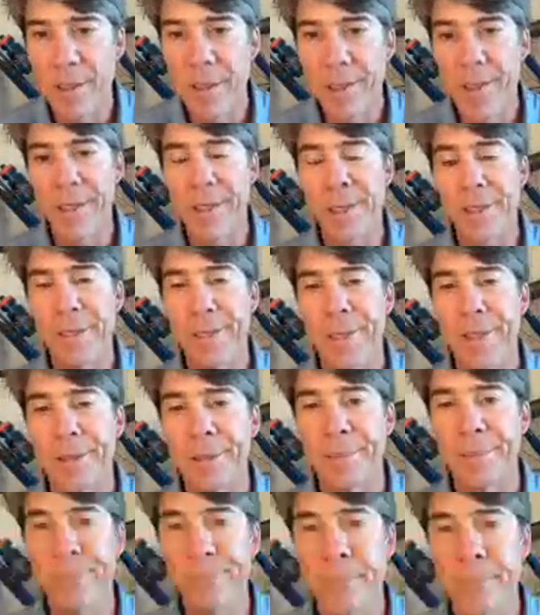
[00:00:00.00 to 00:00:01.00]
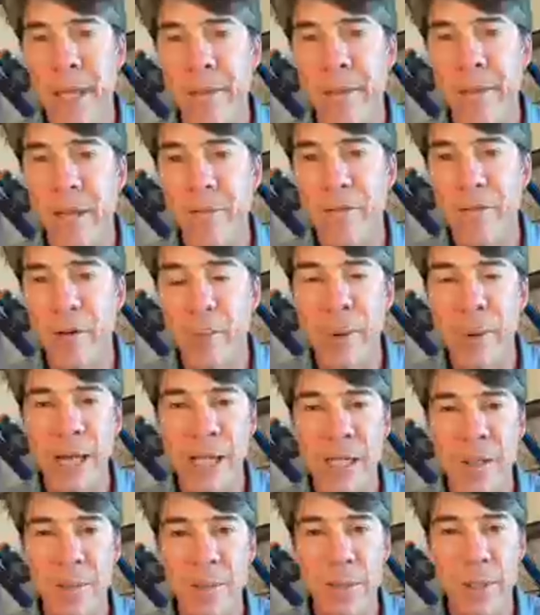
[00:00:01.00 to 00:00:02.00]
Um, and then for
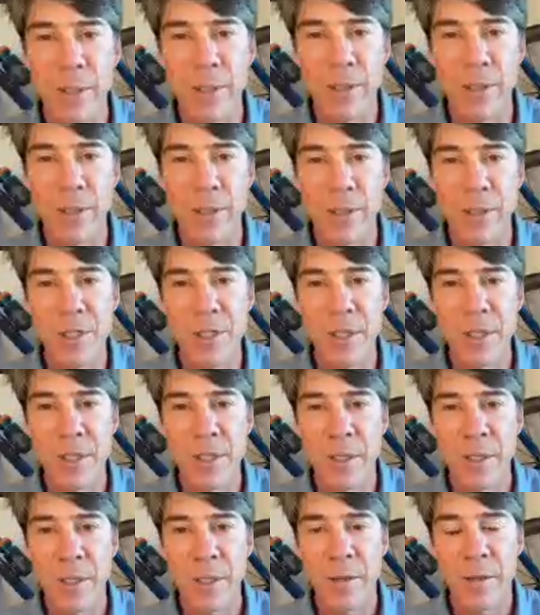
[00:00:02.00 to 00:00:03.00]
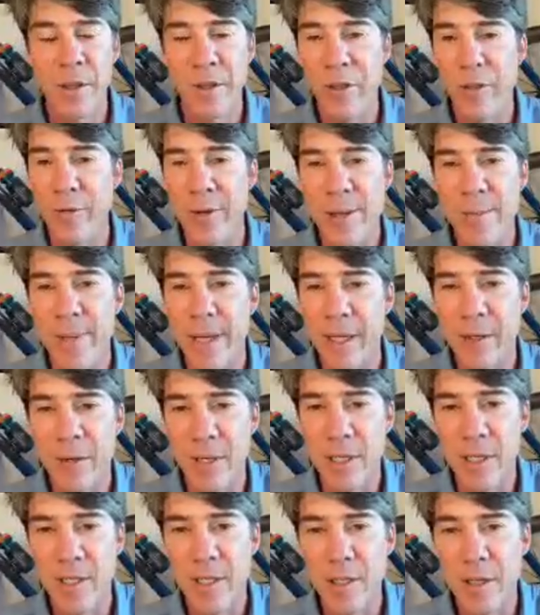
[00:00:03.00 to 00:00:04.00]
bike computers, the three big
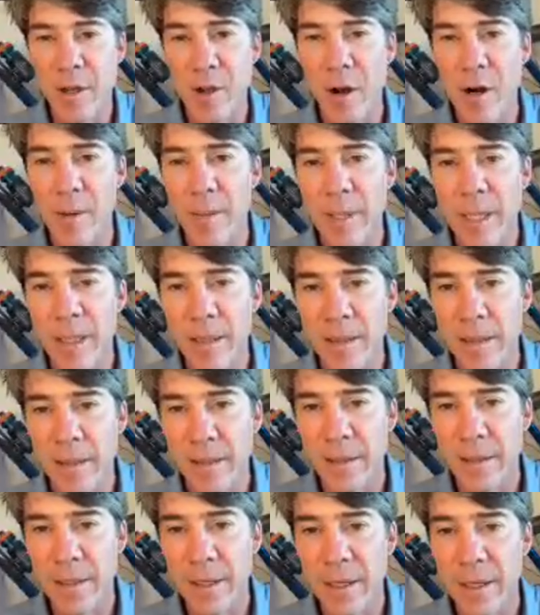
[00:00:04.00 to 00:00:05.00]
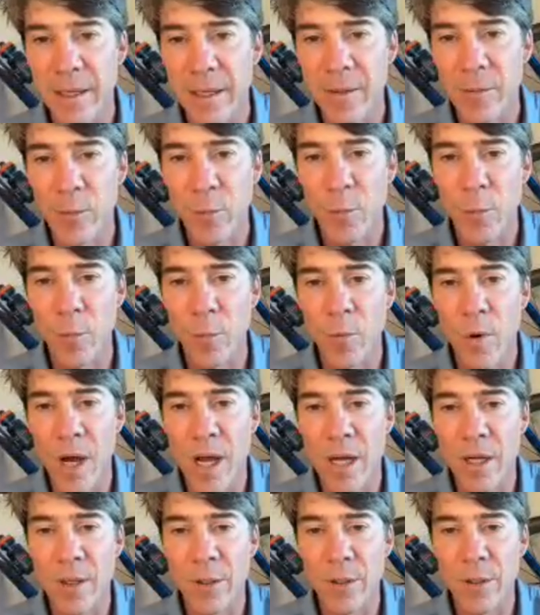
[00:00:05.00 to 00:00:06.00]
ones Garmin, uh,
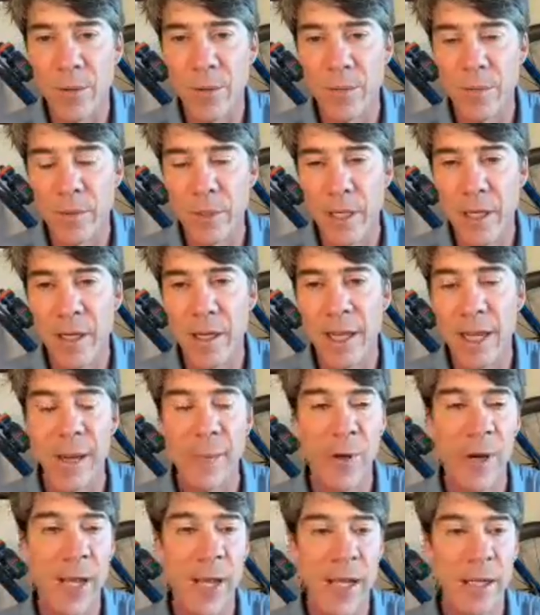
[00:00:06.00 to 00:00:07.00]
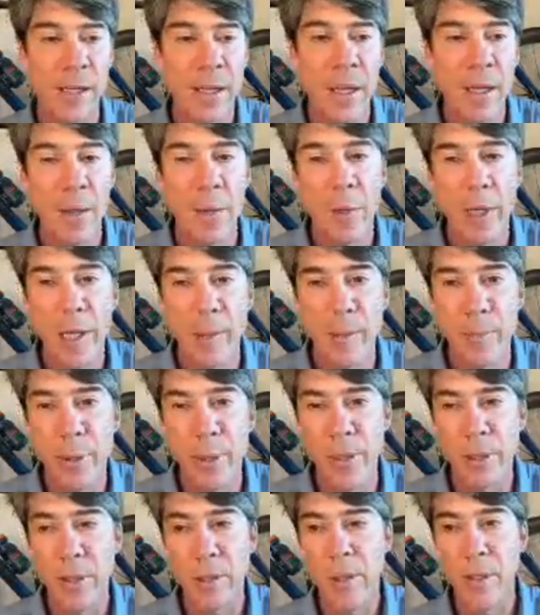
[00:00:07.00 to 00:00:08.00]
Wahoo, uh, Hammerhead. We can
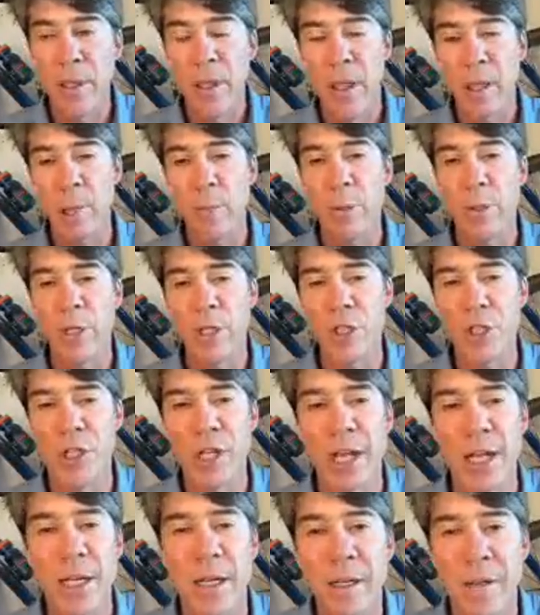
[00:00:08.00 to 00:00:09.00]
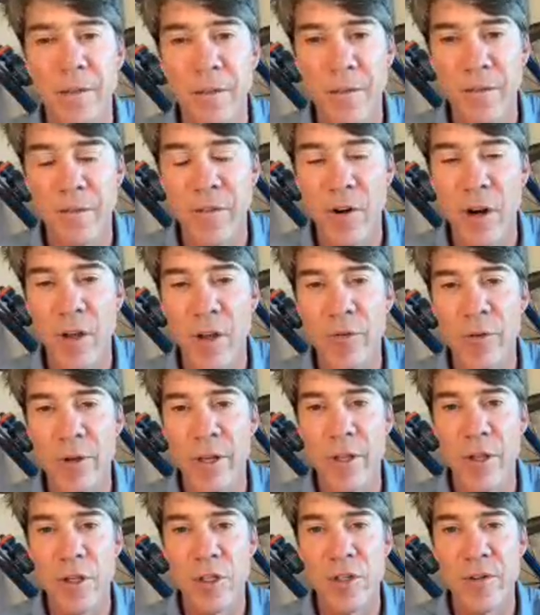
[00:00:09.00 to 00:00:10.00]
pull and push data for all three
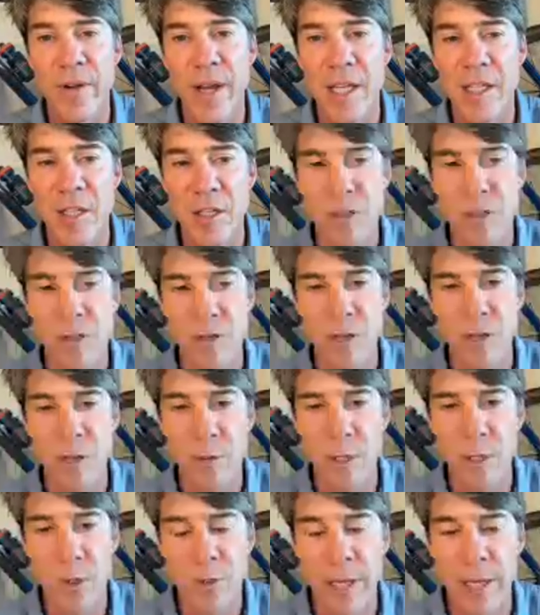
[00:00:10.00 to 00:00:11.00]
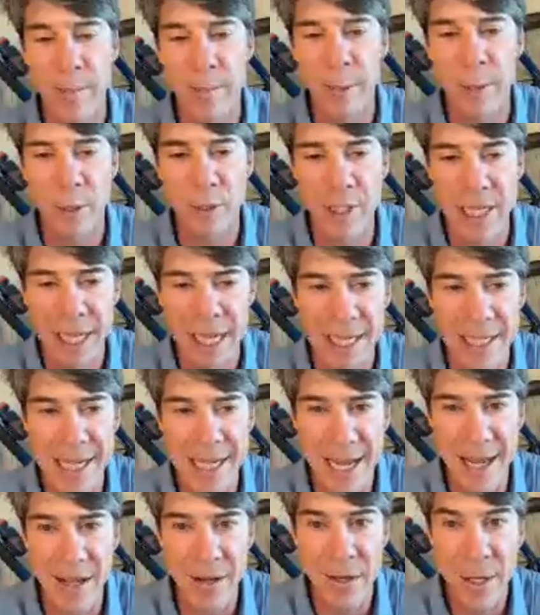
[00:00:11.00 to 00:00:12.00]
of those devices. So, in other words, we can pull data
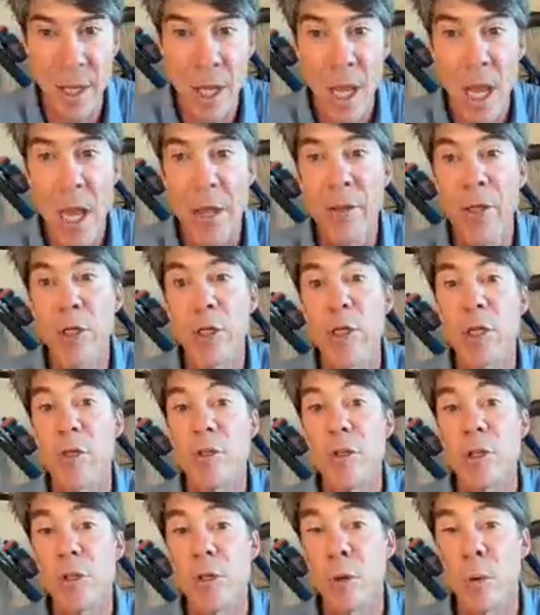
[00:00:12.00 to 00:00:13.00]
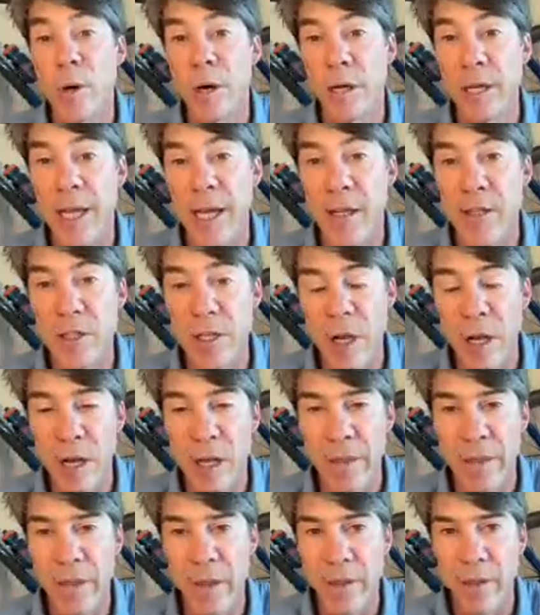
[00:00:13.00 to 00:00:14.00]
down and then you can do your workouts
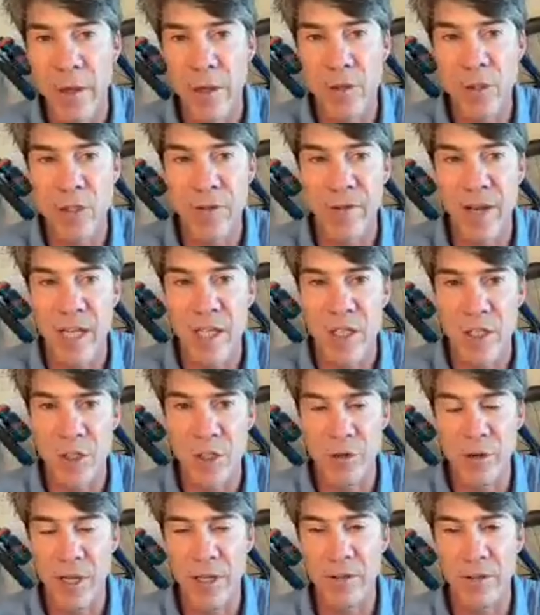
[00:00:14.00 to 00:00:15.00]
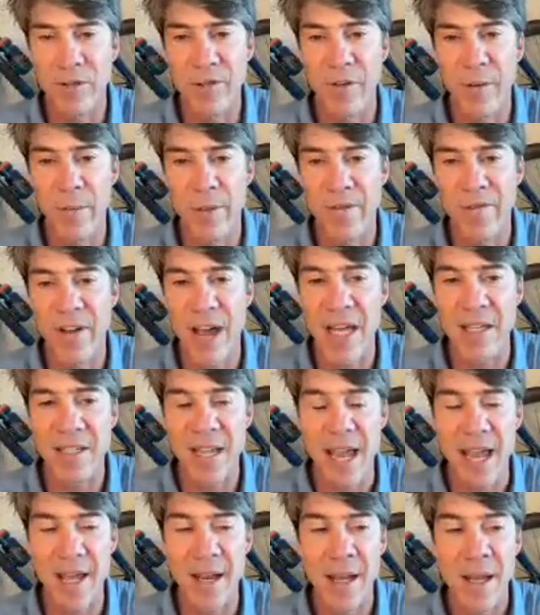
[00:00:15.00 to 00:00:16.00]
on th those devices directly from the
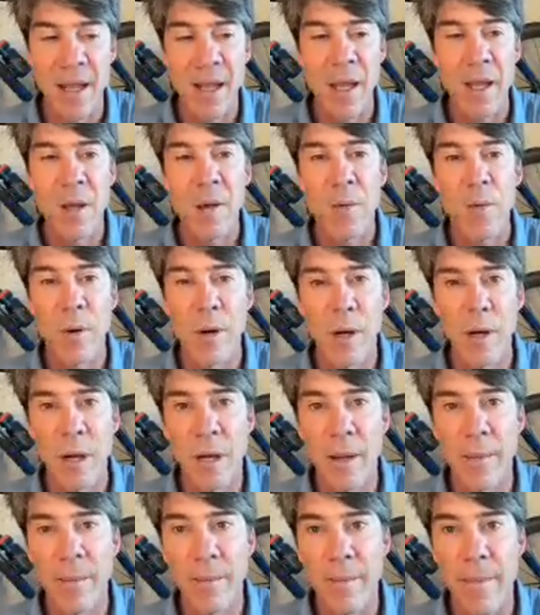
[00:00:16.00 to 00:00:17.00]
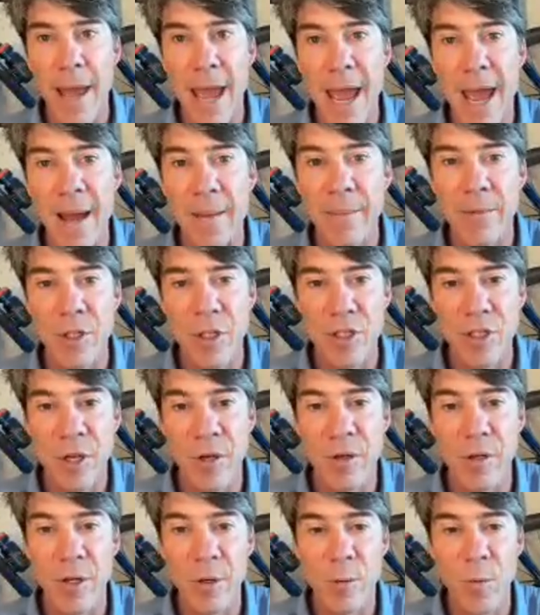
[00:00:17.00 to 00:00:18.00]
FasCat um, app. Just
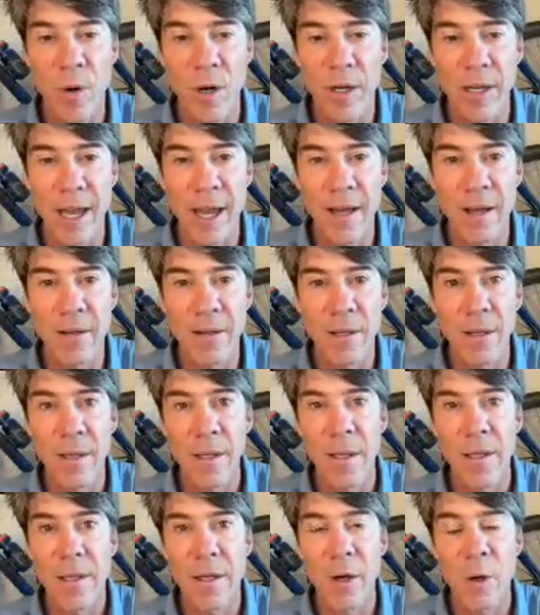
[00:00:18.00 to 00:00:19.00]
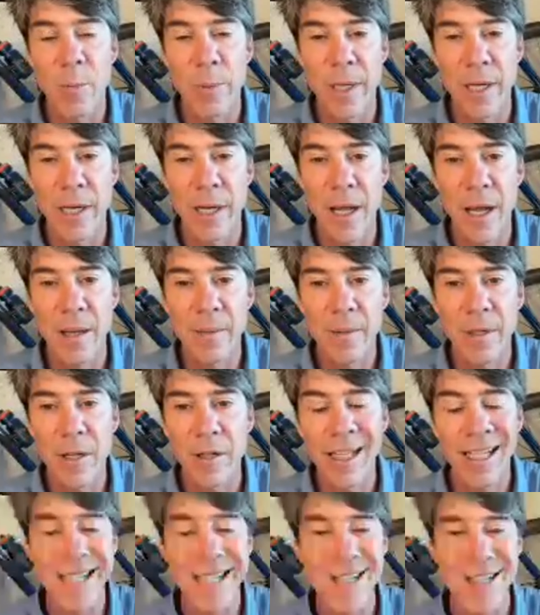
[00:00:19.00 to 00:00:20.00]
go to your workout, open it up,
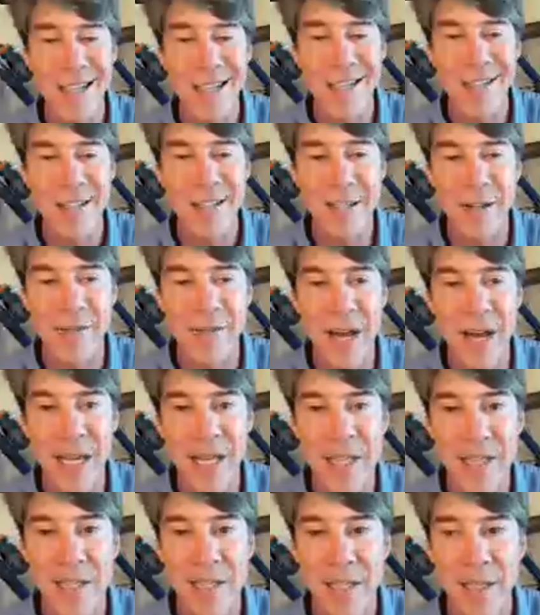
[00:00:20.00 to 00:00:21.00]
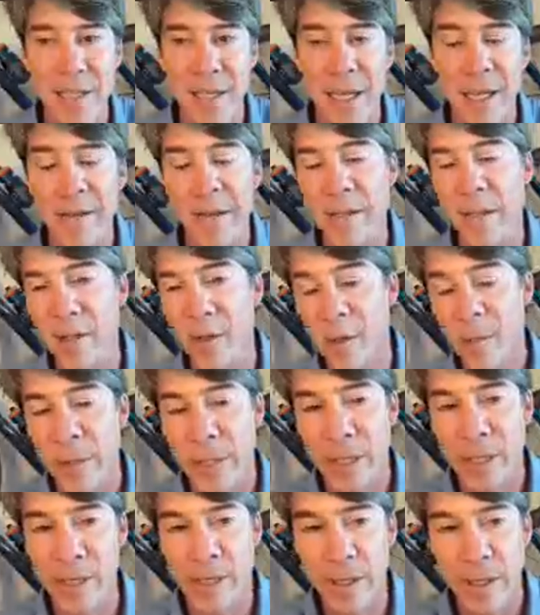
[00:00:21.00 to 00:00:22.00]
click send to device, and then it'll
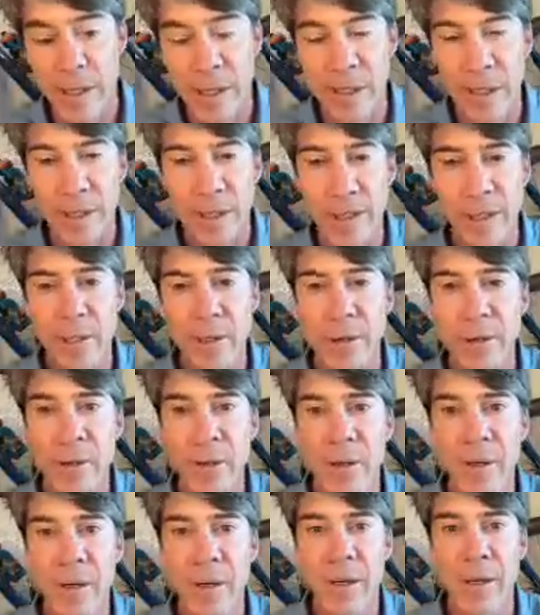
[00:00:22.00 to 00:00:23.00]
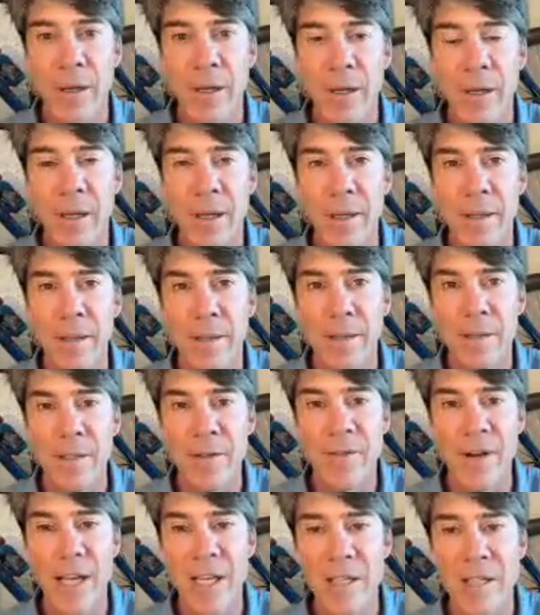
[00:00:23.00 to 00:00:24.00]
appear on your uh,
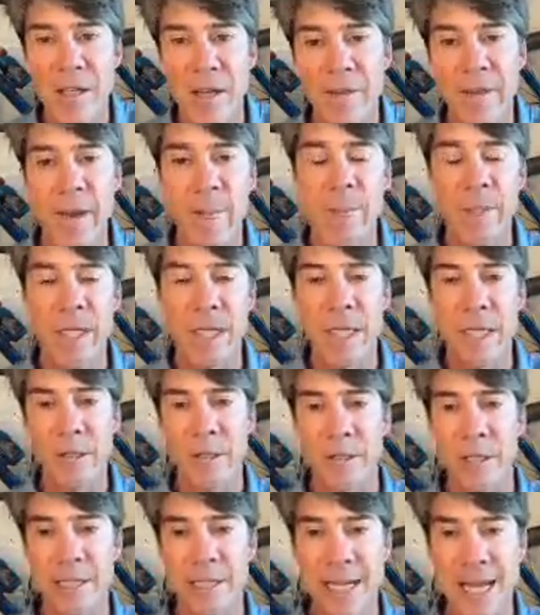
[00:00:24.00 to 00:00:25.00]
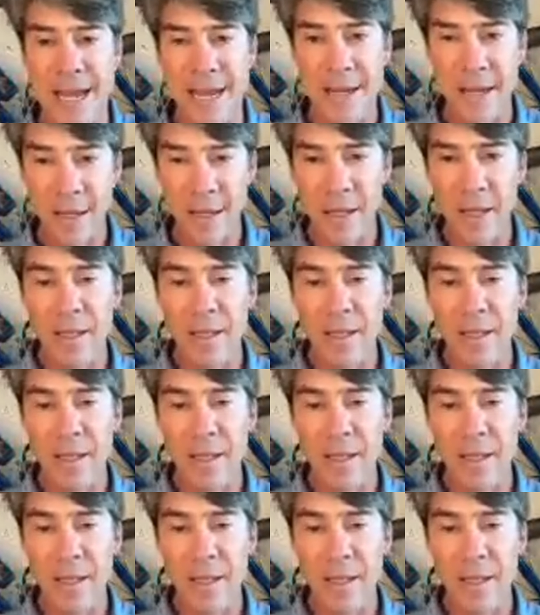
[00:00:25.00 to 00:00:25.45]
device on that particular day.